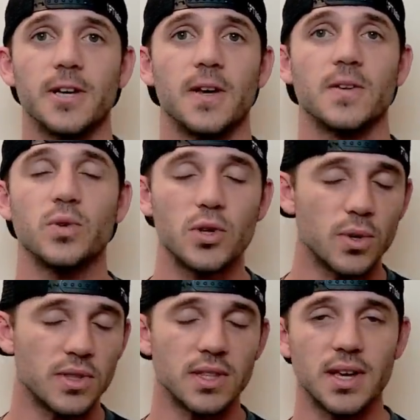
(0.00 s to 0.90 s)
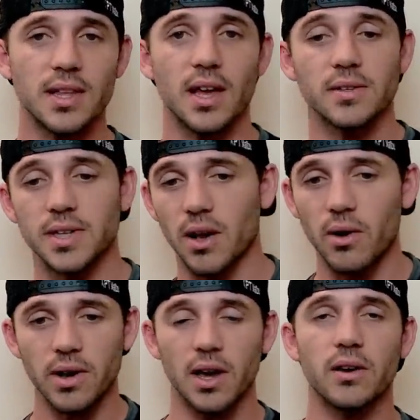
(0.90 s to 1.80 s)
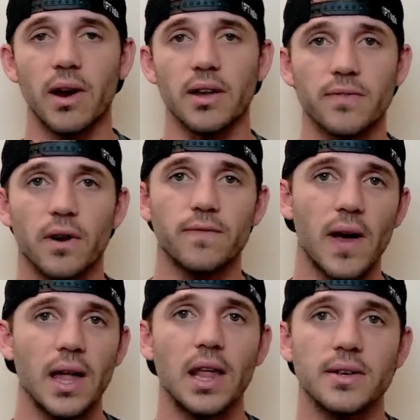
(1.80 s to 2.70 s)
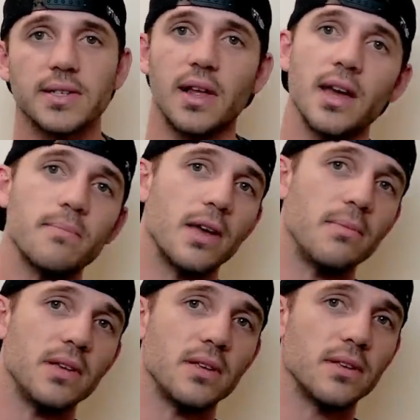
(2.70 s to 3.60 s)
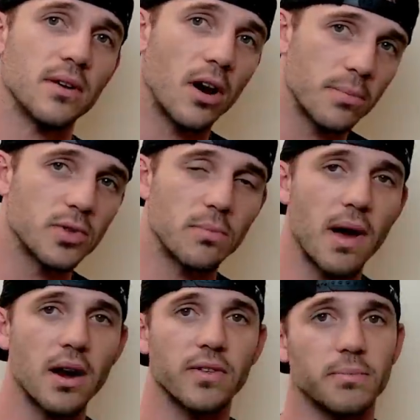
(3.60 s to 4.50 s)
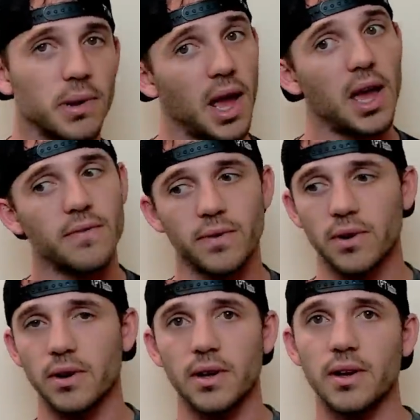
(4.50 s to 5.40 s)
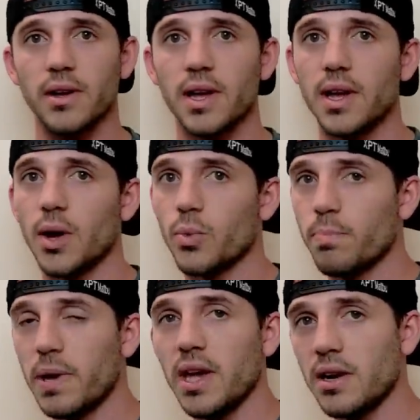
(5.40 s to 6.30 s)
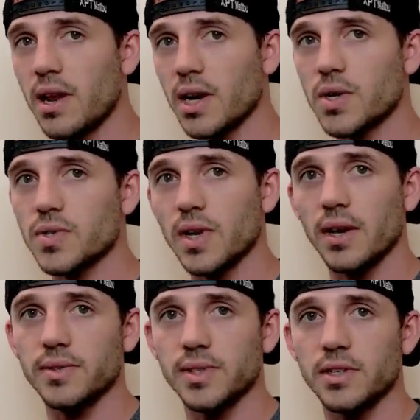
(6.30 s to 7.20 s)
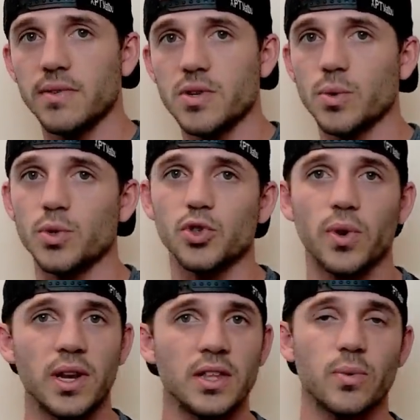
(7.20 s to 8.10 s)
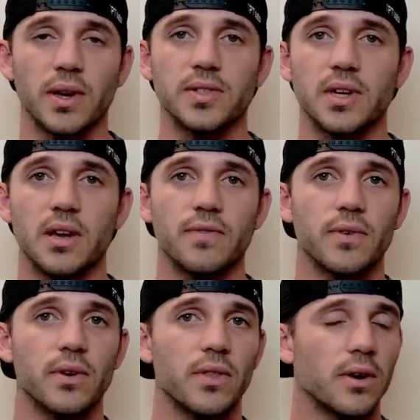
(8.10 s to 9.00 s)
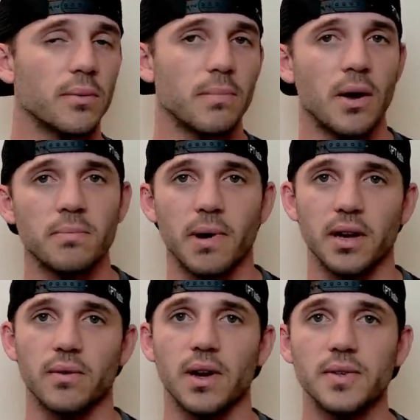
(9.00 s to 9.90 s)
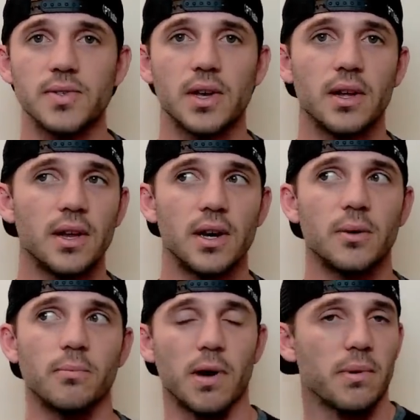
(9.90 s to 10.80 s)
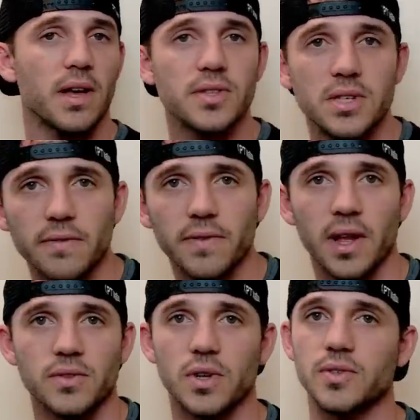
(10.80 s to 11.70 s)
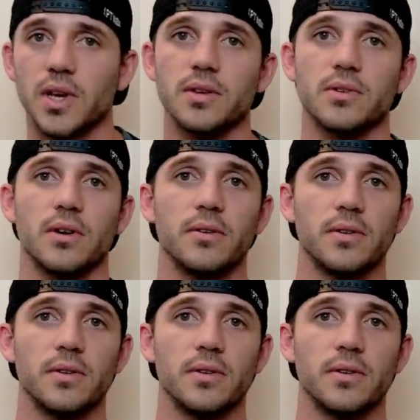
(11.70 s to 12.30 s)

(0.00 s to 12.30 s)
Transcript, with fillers: So you could then take that and say, okay, great, for a fat loss client, maybe carbs don't matter then. But hey, for a repeated exercise individual who's training twice a day for their mountain bike race, Maybe that's a different answer, etc.